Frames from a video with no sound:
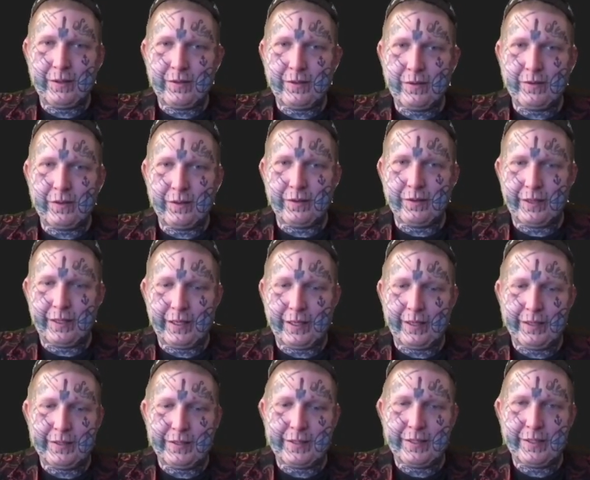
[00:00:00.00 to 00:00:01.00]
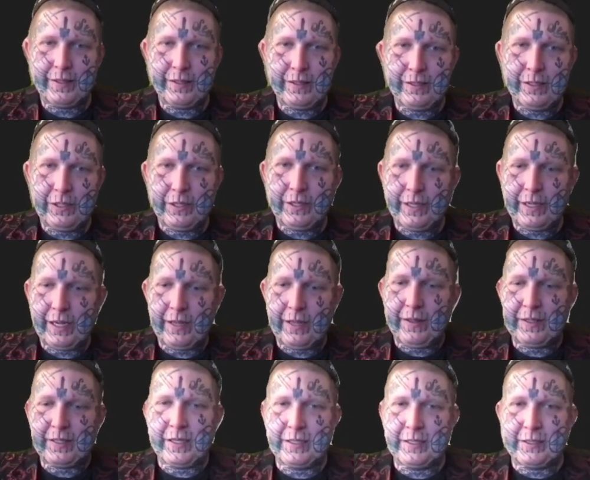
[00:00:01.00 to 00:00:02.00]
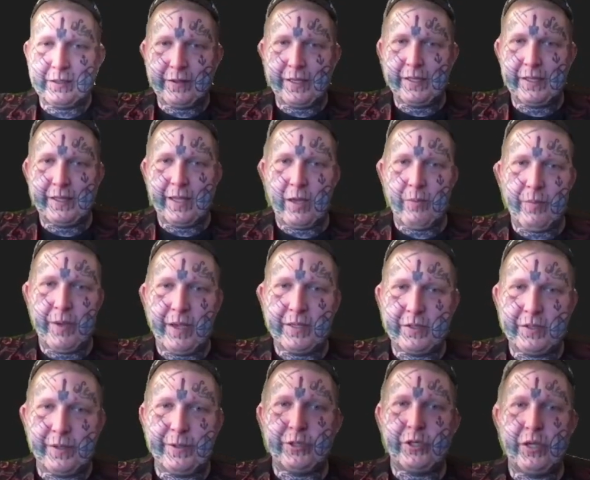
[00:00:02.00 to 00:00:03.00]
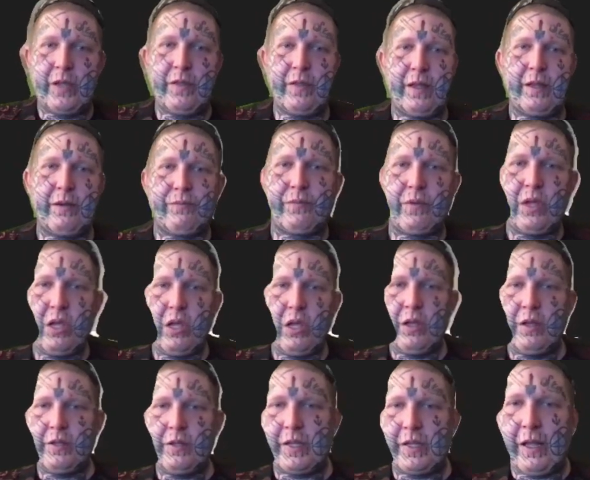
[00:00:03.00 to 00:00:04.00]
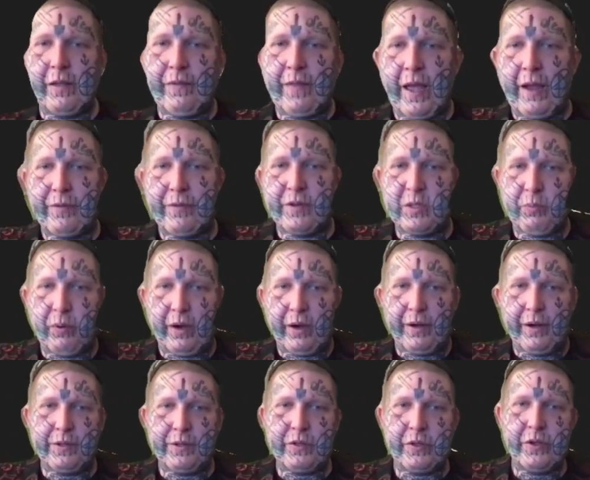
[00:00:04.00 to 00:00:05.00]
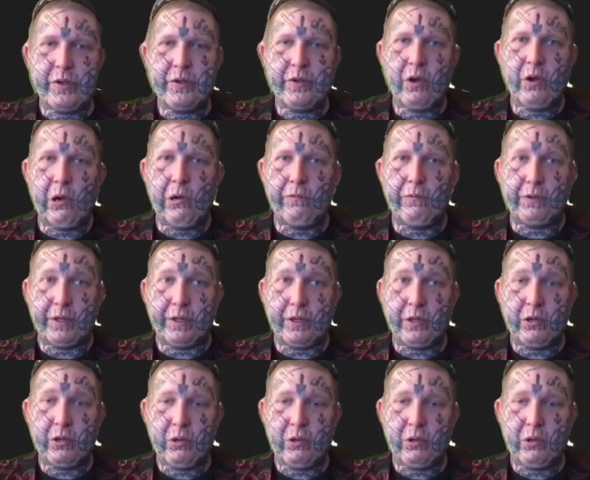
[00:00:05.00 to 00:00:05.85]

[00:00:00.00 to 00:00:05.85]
delete. And that's going to delete that message and then send that response, hopefully.